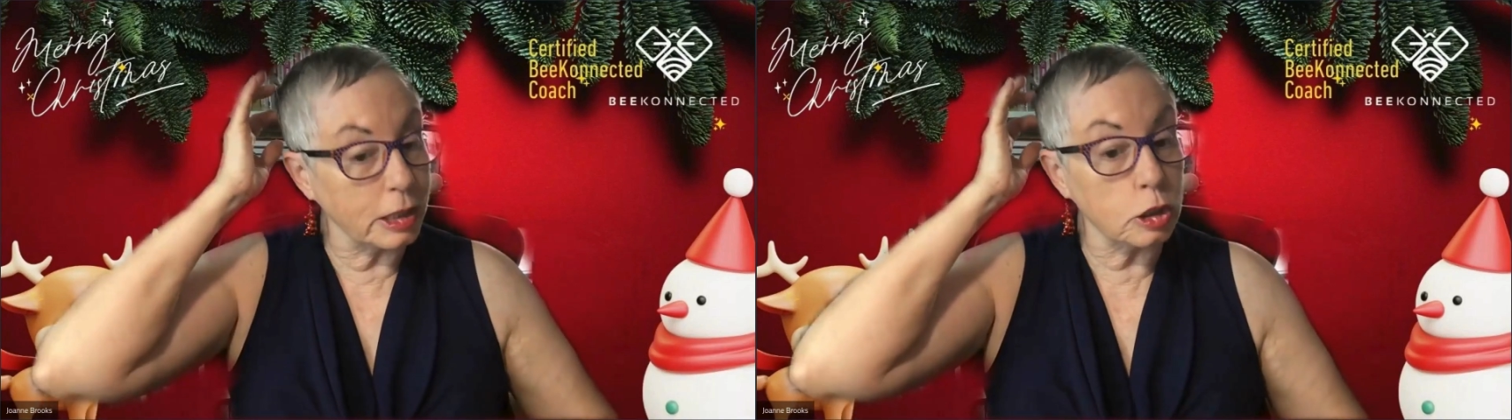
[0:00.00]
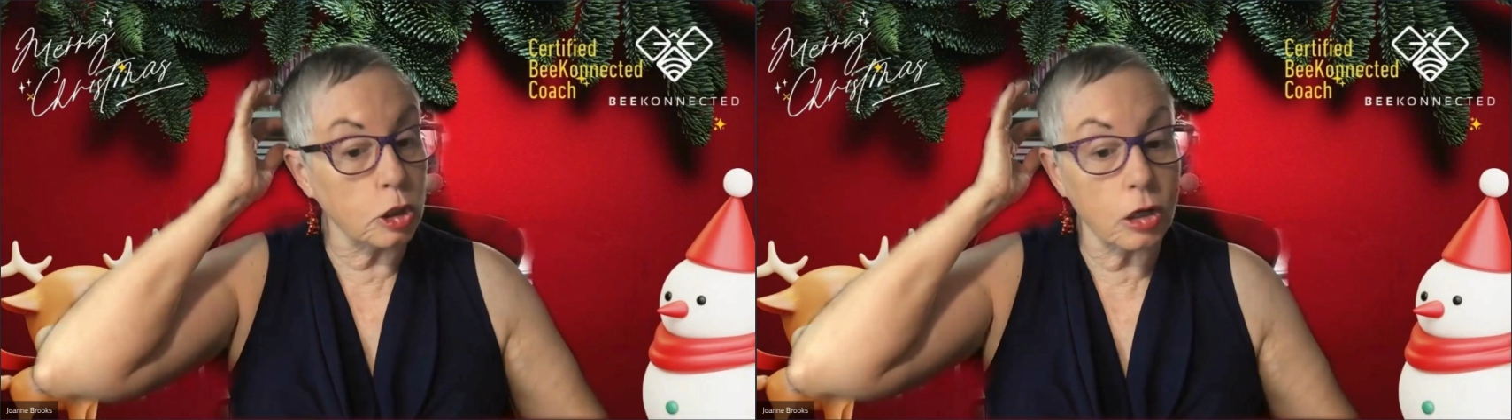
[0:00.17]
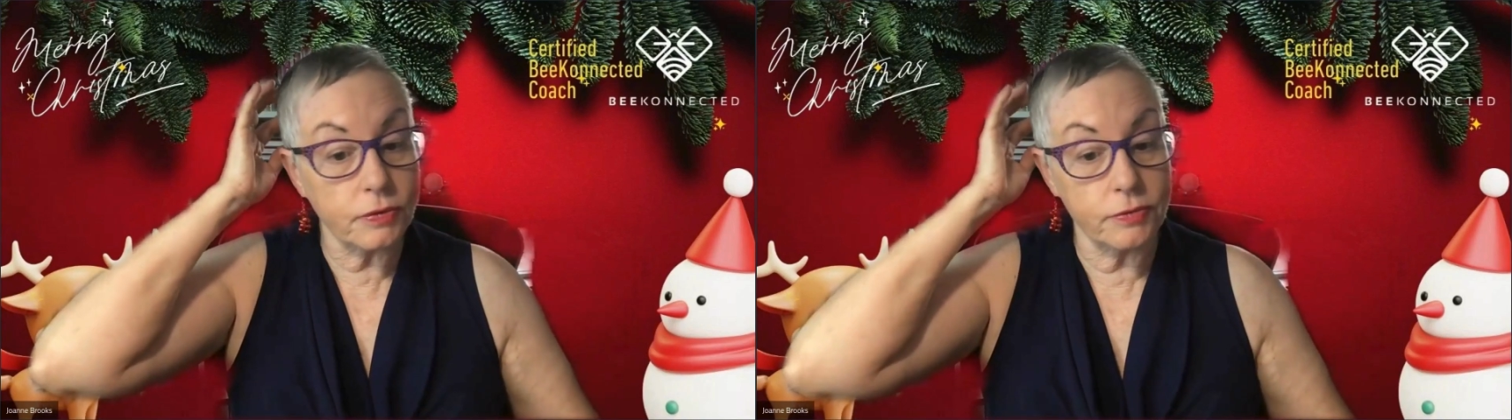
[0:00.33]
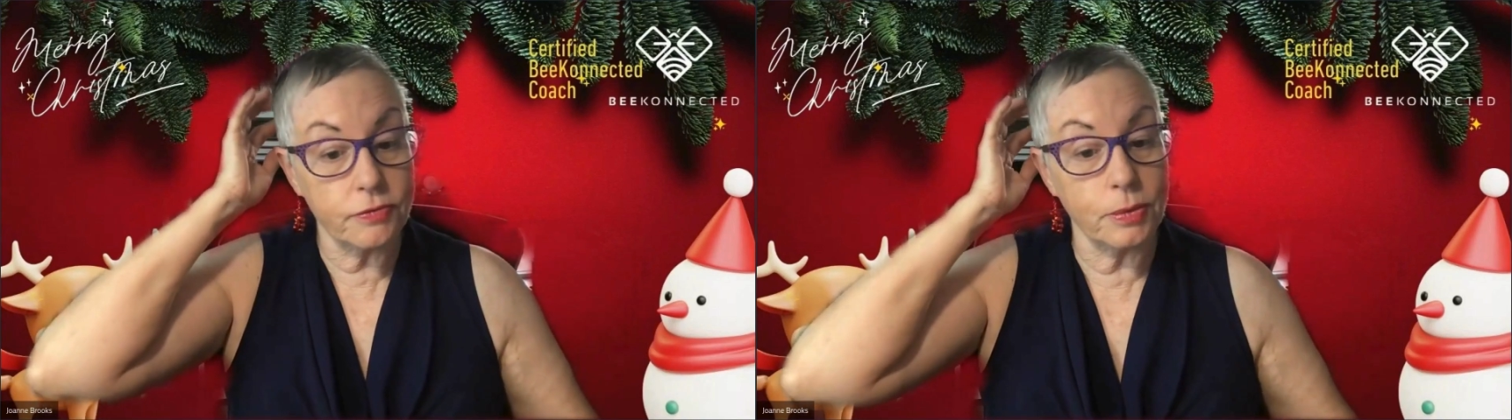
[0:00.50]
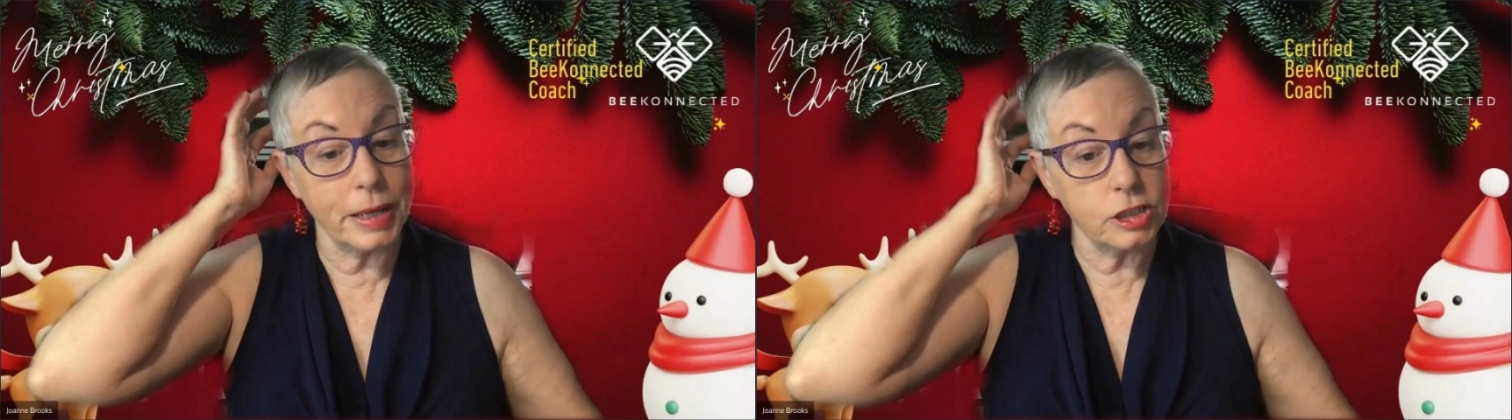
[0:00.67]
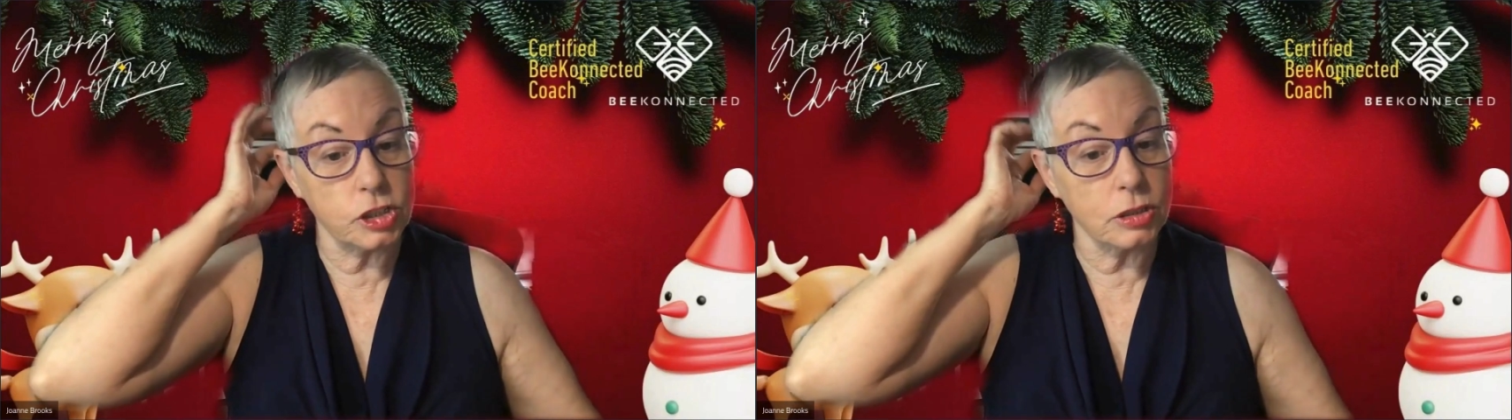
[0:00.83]
lot of
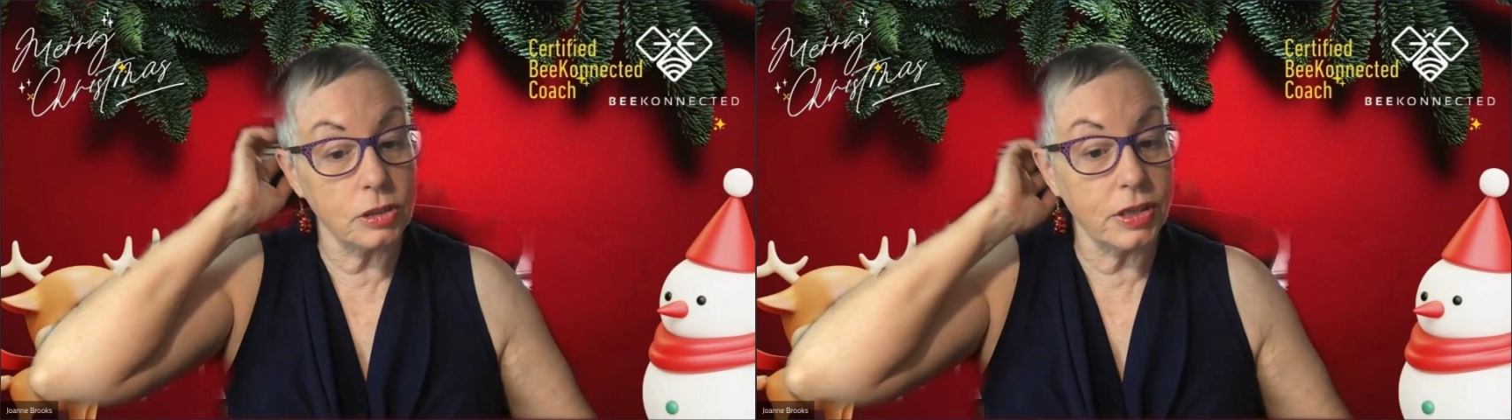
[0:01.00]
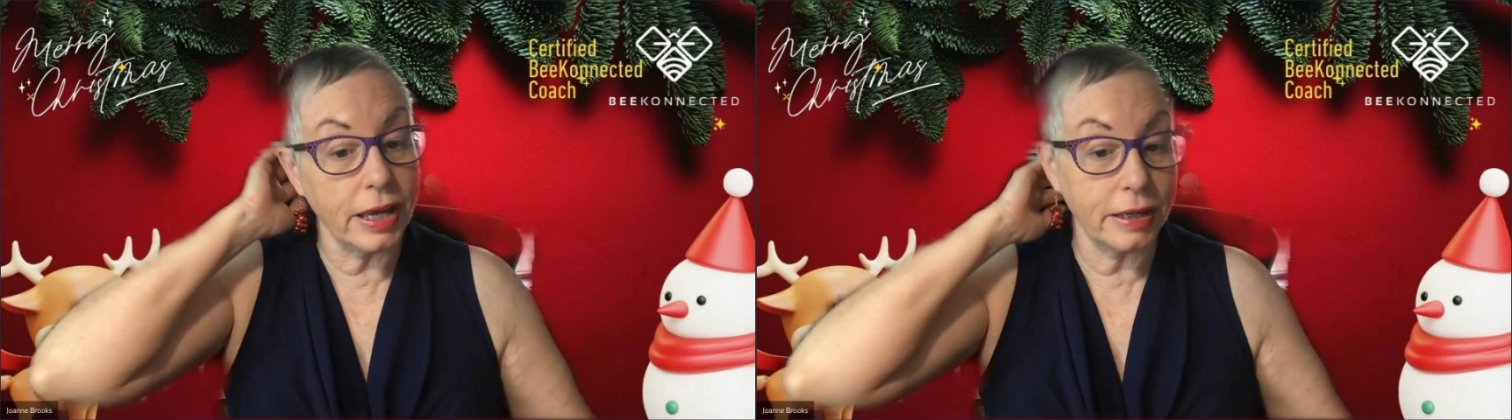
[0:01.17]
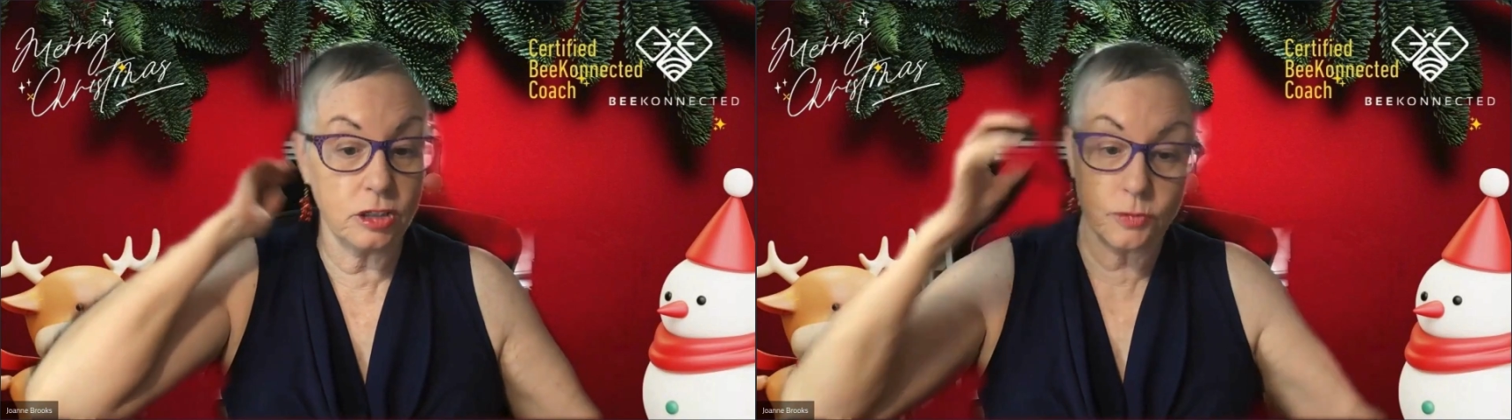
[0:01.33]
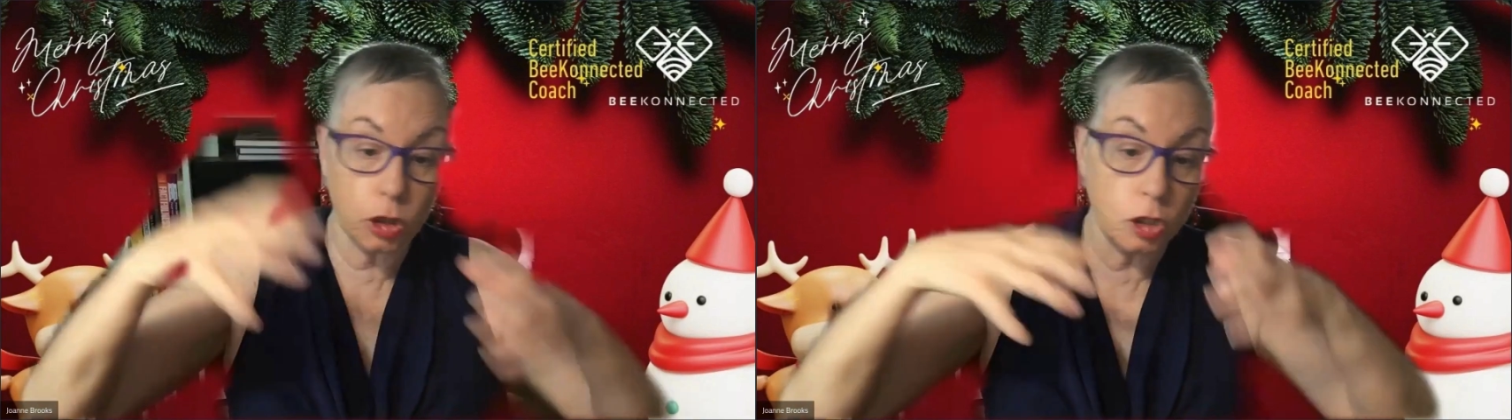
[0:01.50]
information that you've got